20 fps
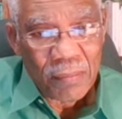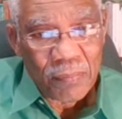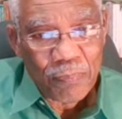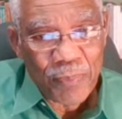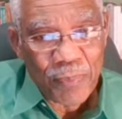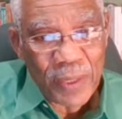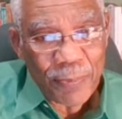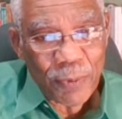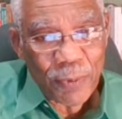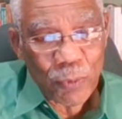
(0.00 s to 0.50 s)

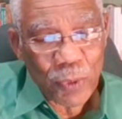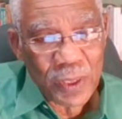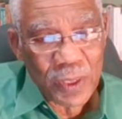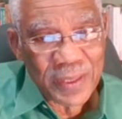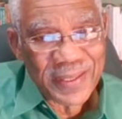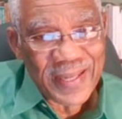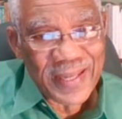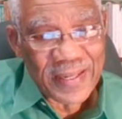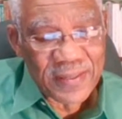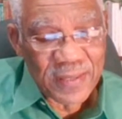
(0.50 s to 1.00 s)
People were
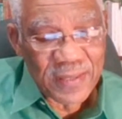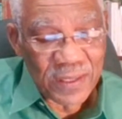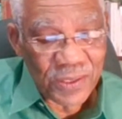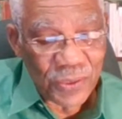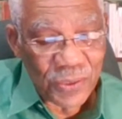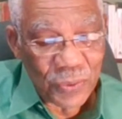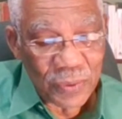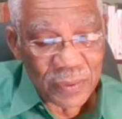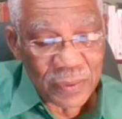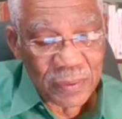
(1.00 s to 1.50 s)

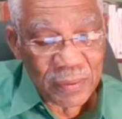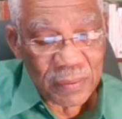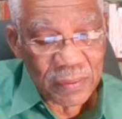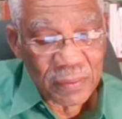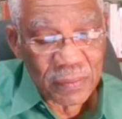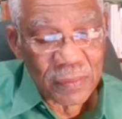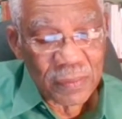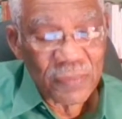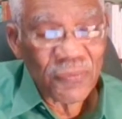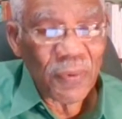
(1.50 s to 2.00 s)
destitute
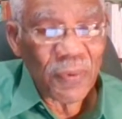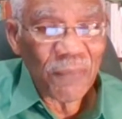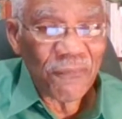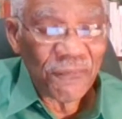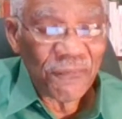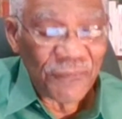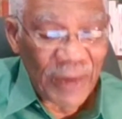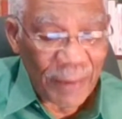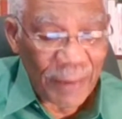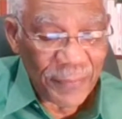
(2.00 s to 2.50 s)
from
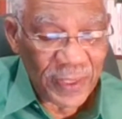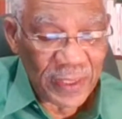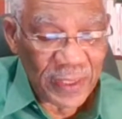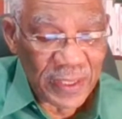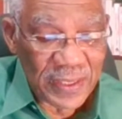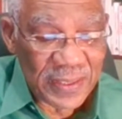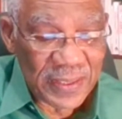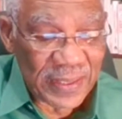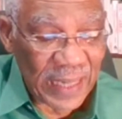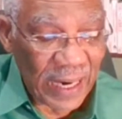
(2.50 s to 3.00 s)
famine and
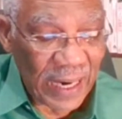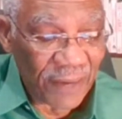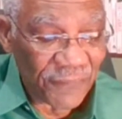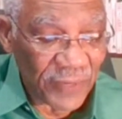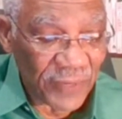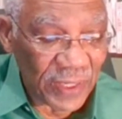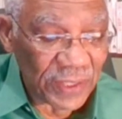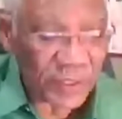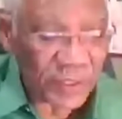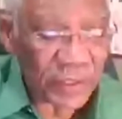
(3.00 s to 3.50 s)

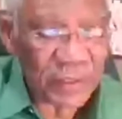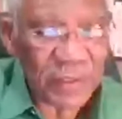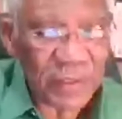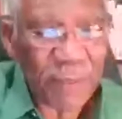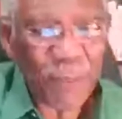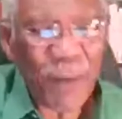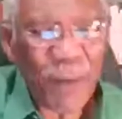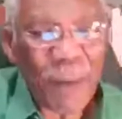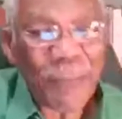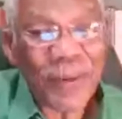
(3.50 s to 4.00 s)
starvation. The
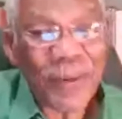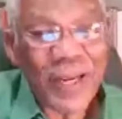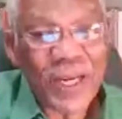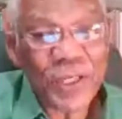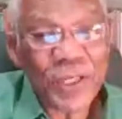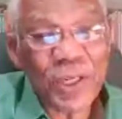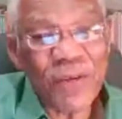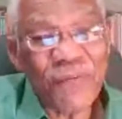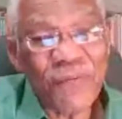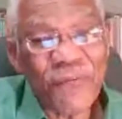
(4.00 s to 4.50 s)

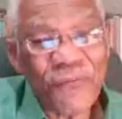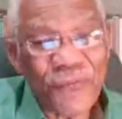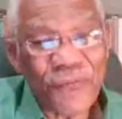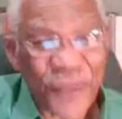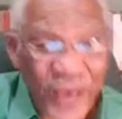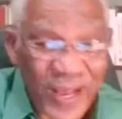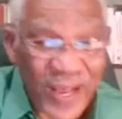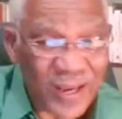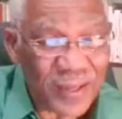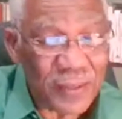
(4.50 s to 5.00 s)
population
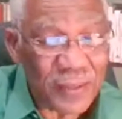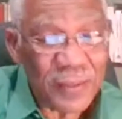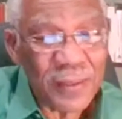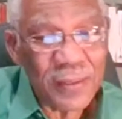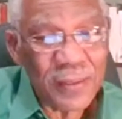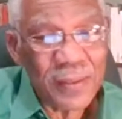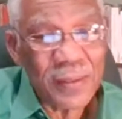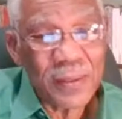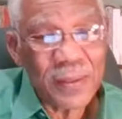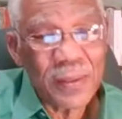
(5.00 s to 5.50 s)
fell
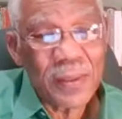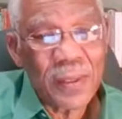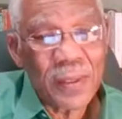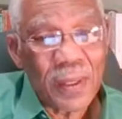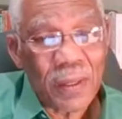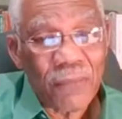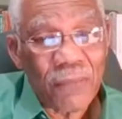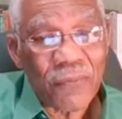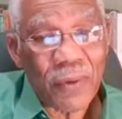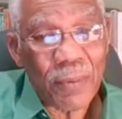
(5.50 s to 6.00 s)

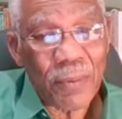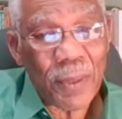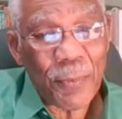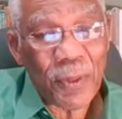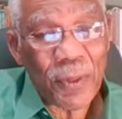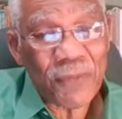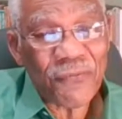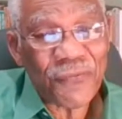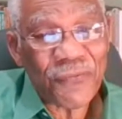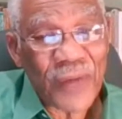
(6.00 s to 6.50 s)
from
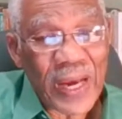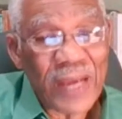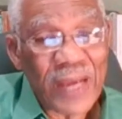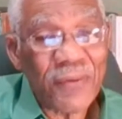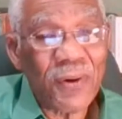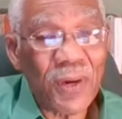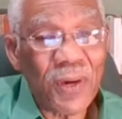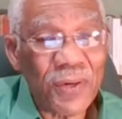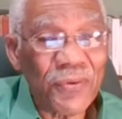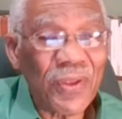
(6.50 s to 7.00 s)
about
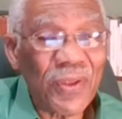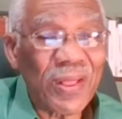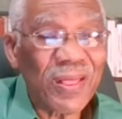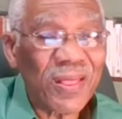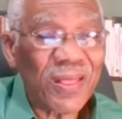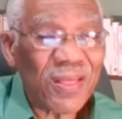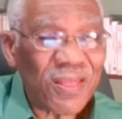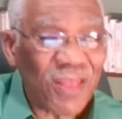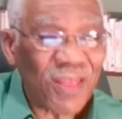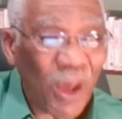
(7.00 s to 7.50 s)

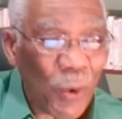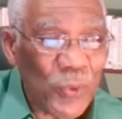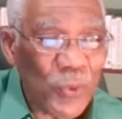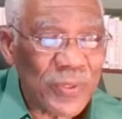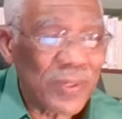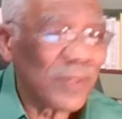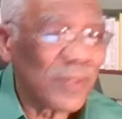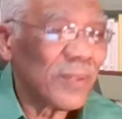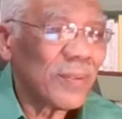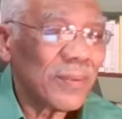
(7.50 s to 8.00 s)

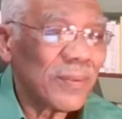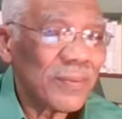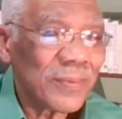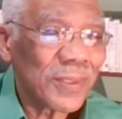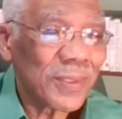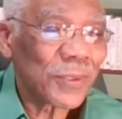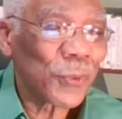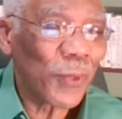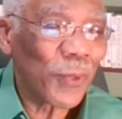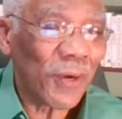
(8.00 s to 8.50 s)
500,000 to
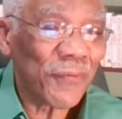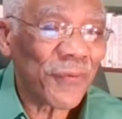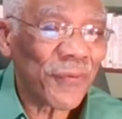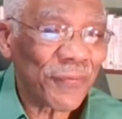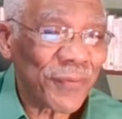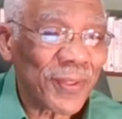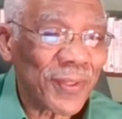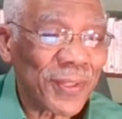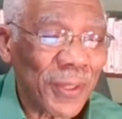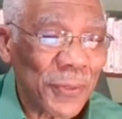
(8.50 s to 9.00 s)

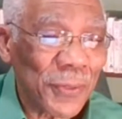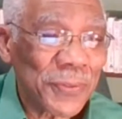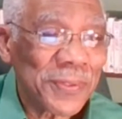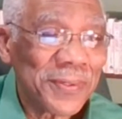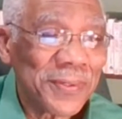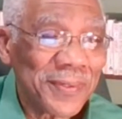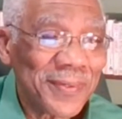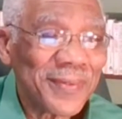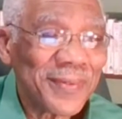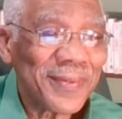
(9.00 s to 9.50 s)
250,000.
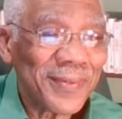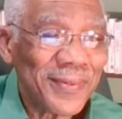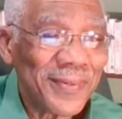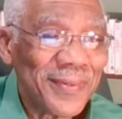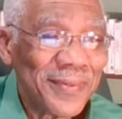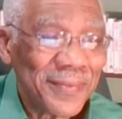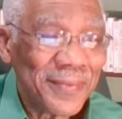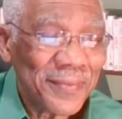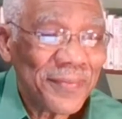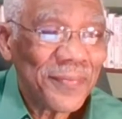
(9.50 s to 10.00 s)

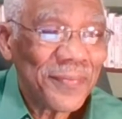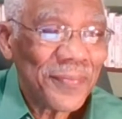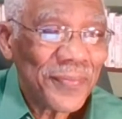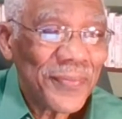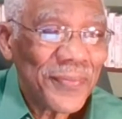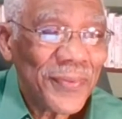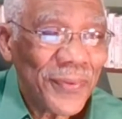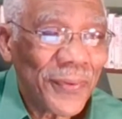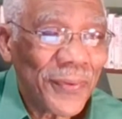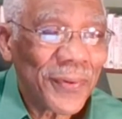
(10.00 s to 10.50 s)

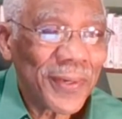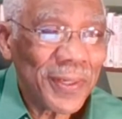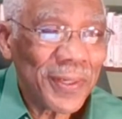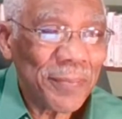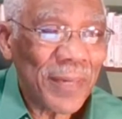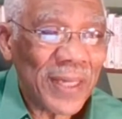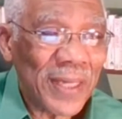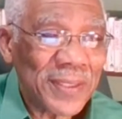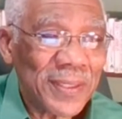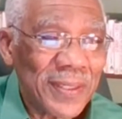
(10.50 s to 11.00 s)
You could
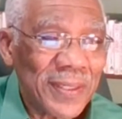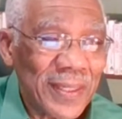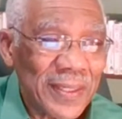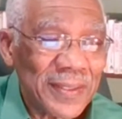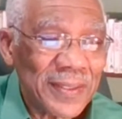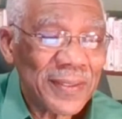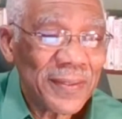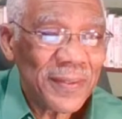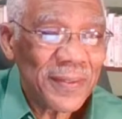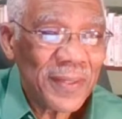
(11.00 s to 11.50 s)
imagine that?
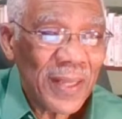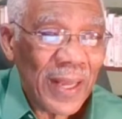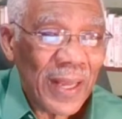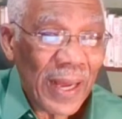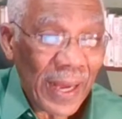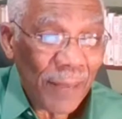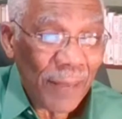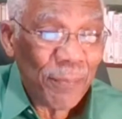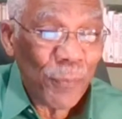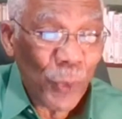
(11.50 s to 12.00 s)

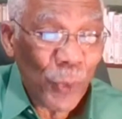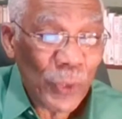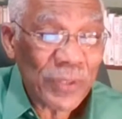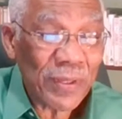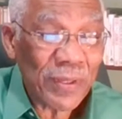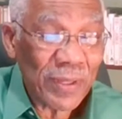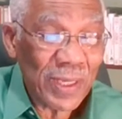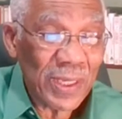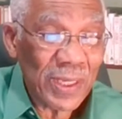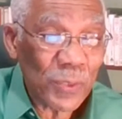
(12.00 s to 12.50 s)
And most of
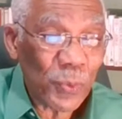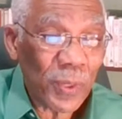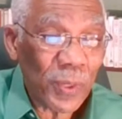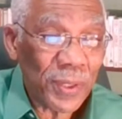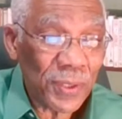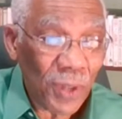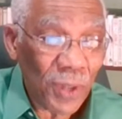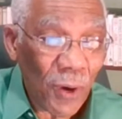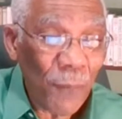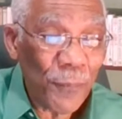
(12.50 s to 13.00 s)
these were
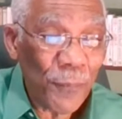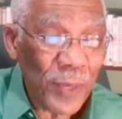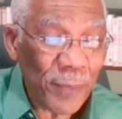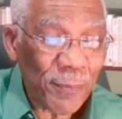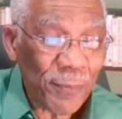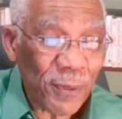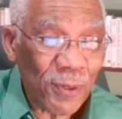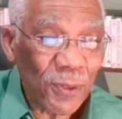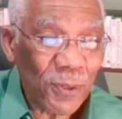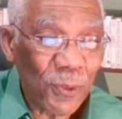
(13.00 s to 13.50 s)
young
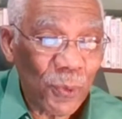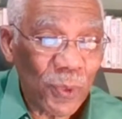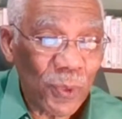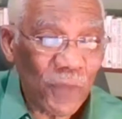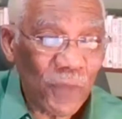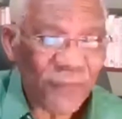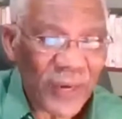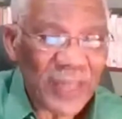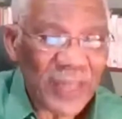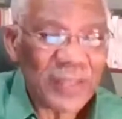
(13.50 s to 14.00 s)
people who were
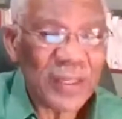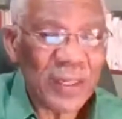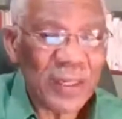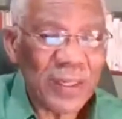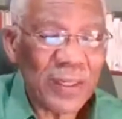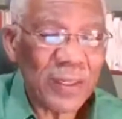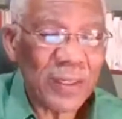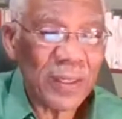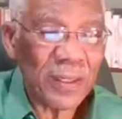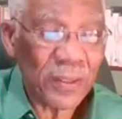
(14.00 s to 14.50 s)

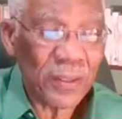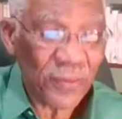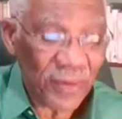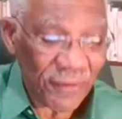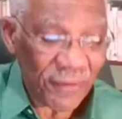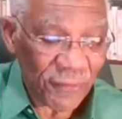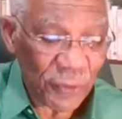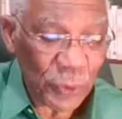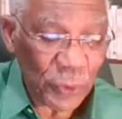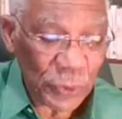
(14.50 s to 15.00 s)
fighting in the
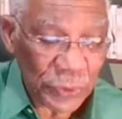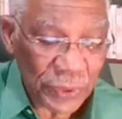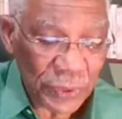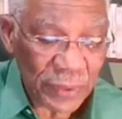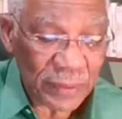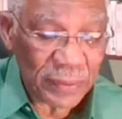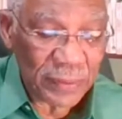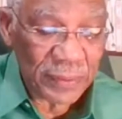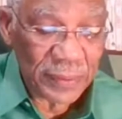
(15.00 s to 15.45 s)
revolution.